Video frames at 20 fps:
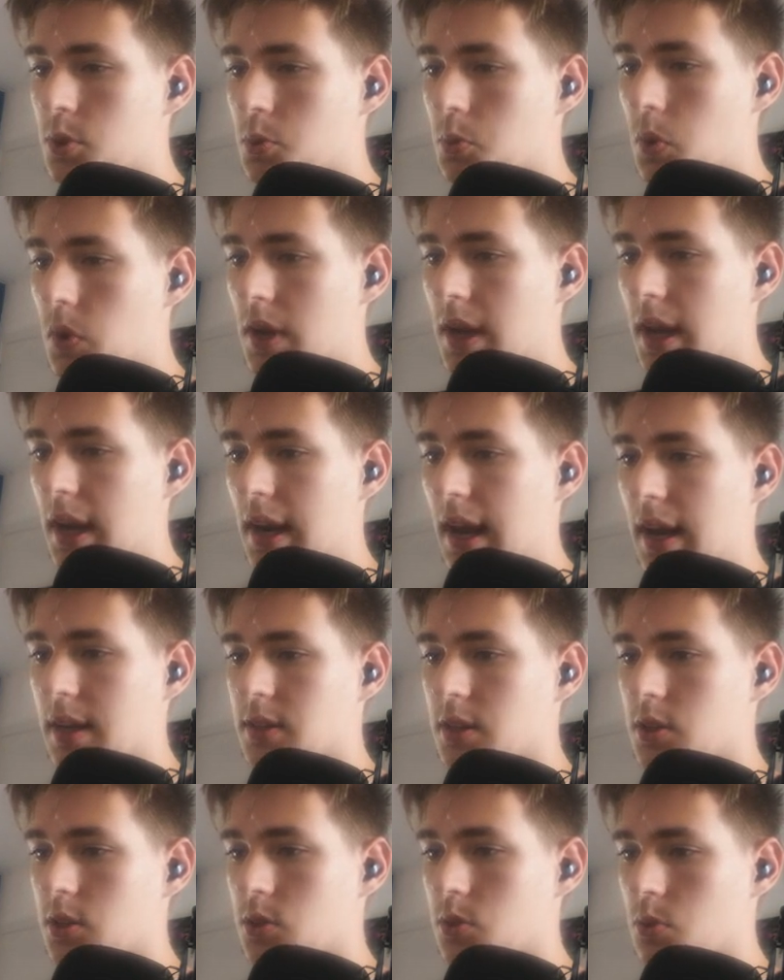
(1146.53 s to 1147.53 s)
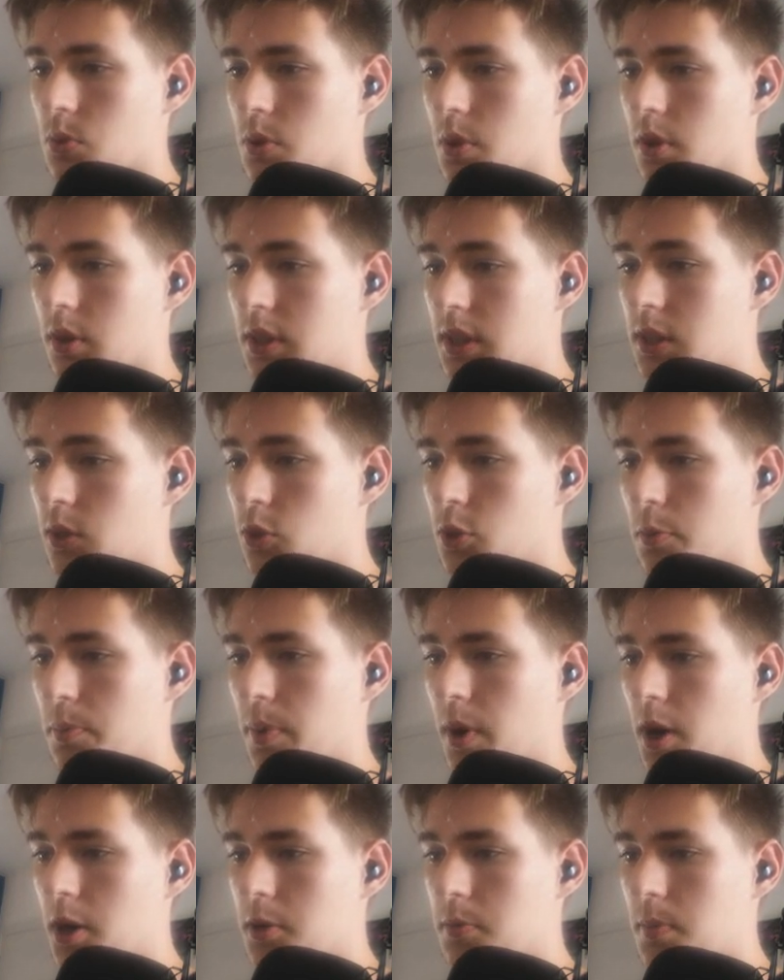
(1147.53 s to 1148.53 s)
You will get access to the legal
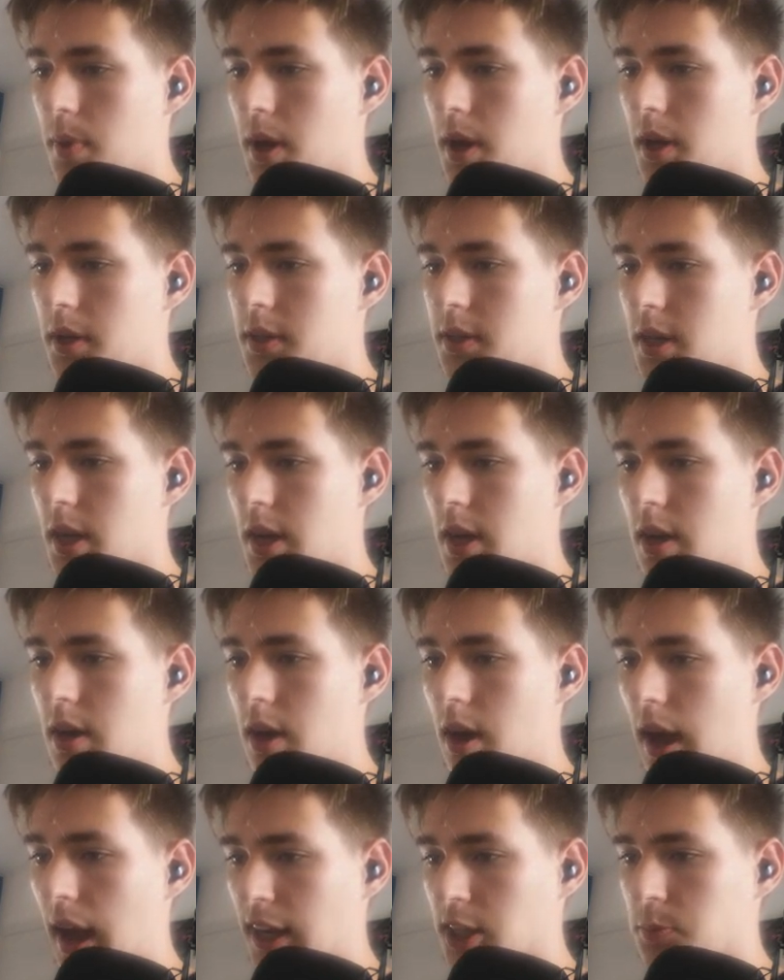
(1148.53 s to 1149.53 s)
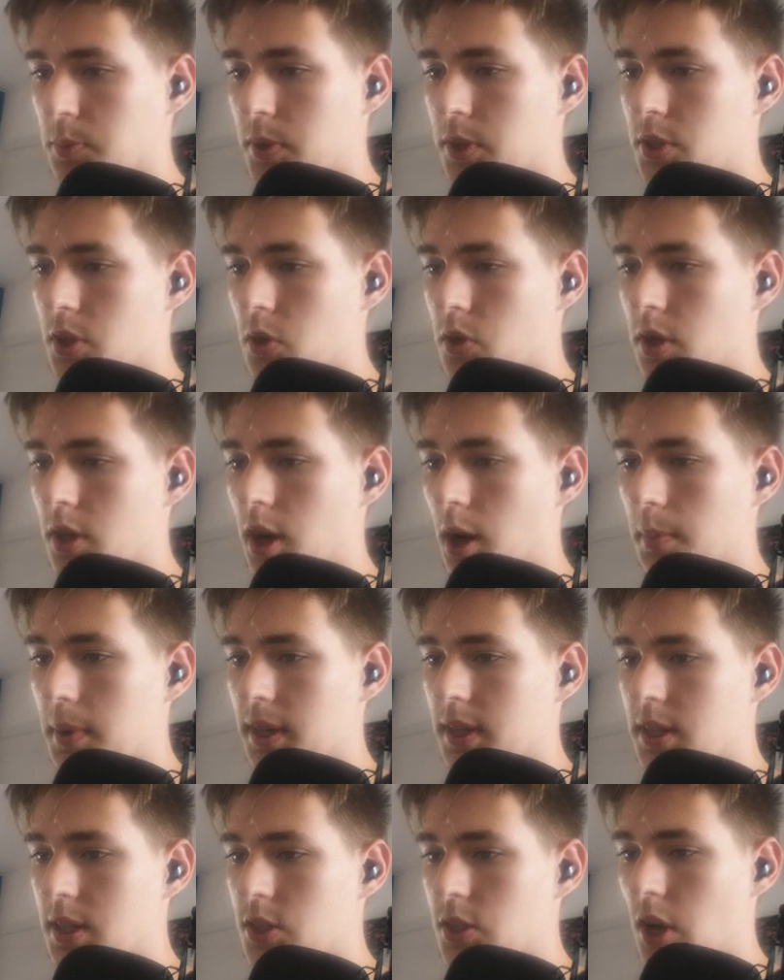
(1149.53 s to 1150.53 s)
department, expert
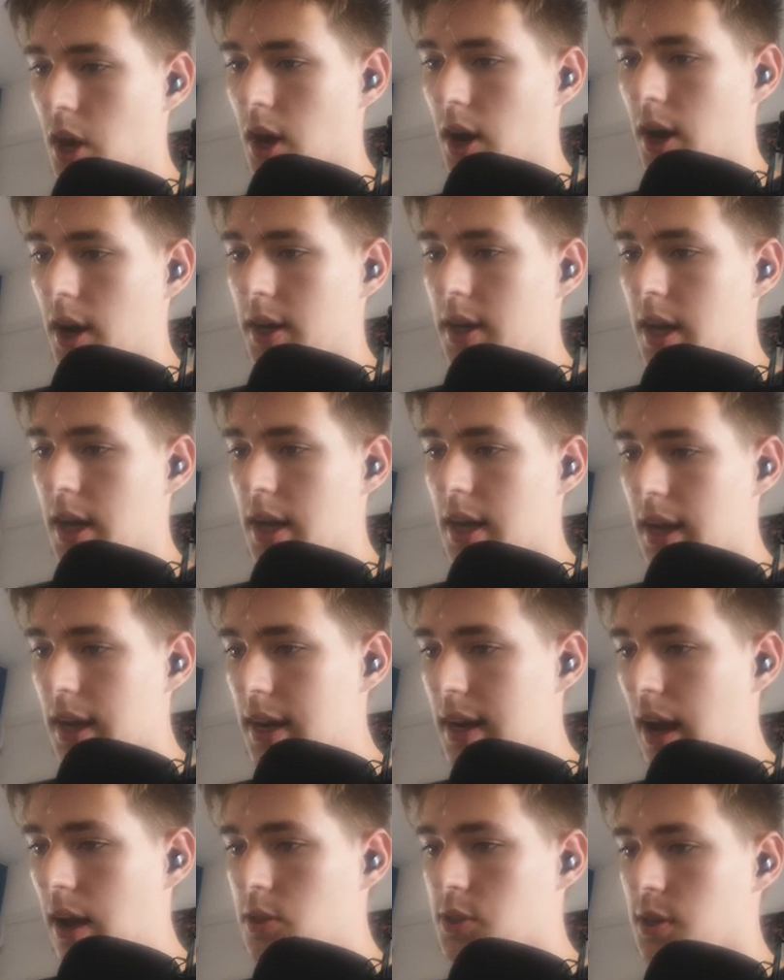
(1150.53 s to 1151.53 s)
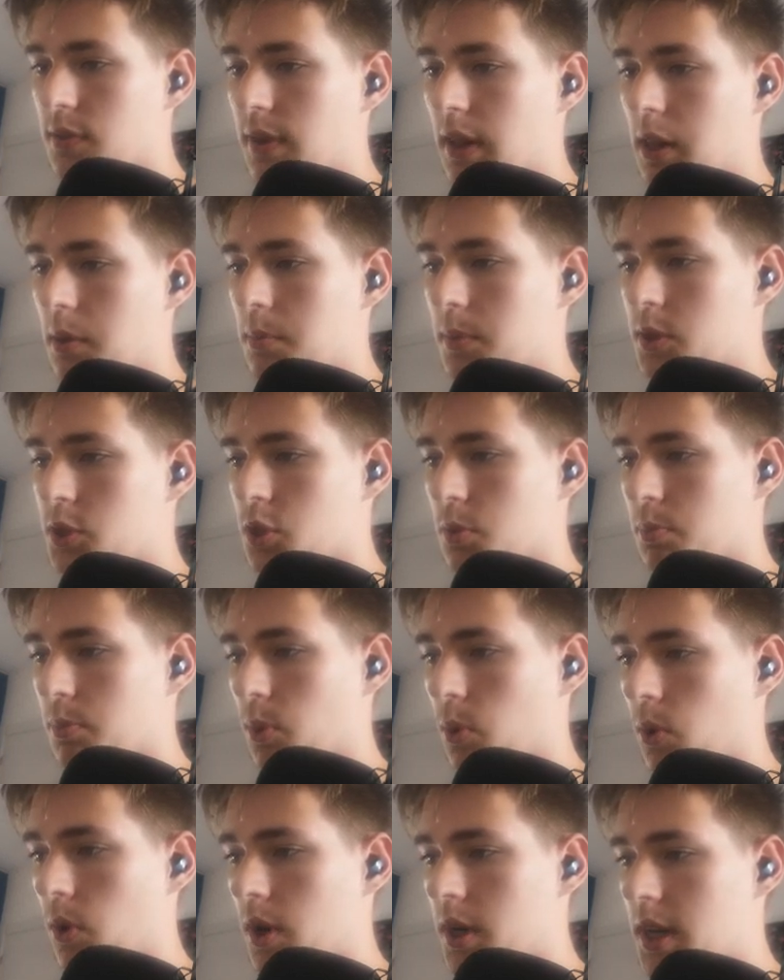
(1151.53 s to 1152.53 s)
tokenomic design, in-house development
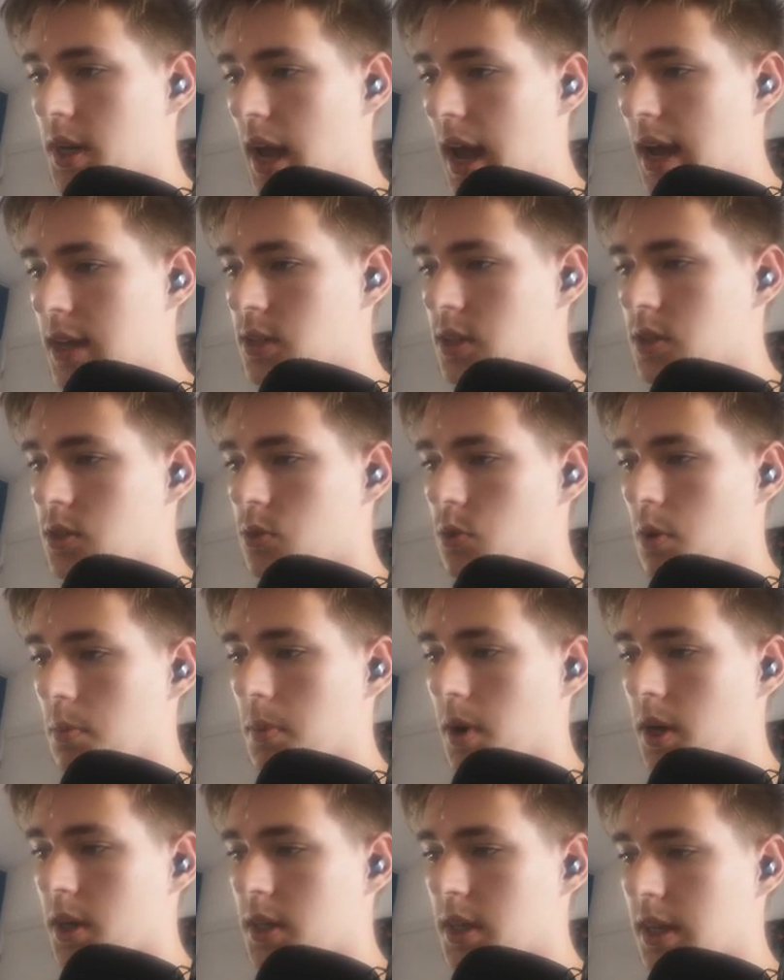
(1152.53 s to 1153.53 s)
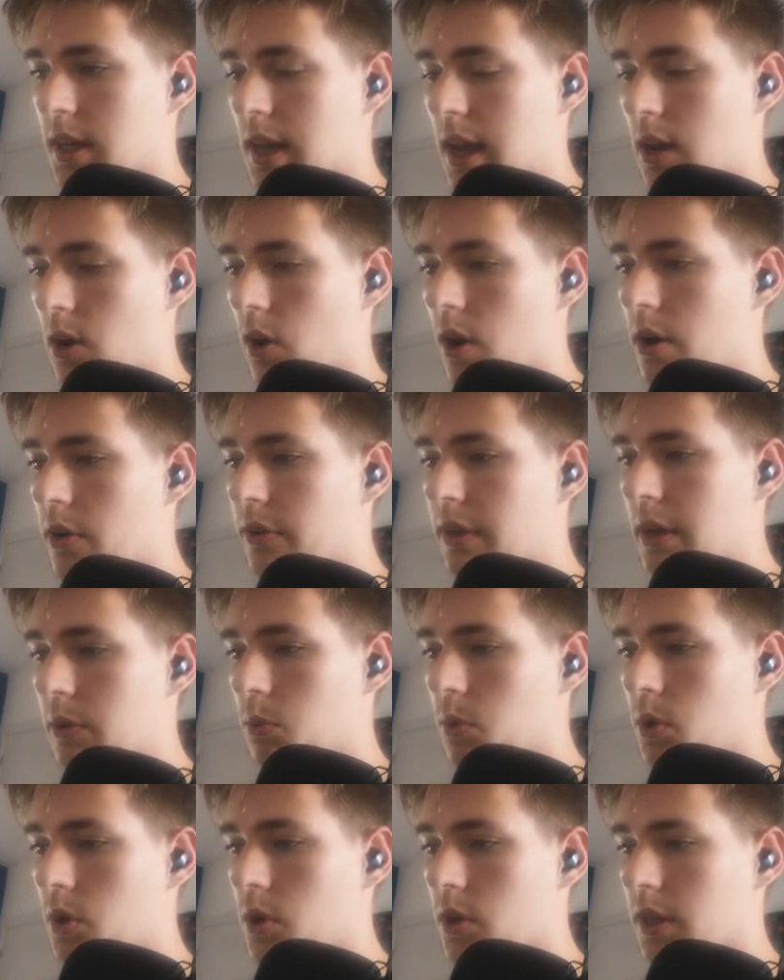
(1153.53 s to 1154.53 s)
support, access to our marketing KOL
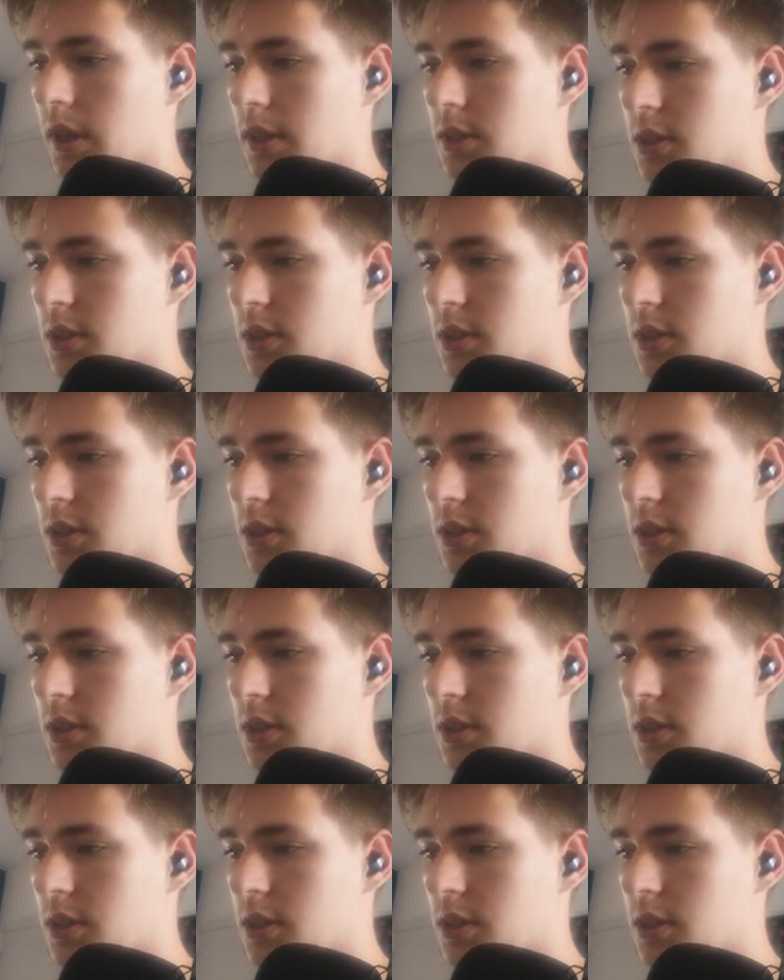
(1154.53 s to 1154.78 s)
network,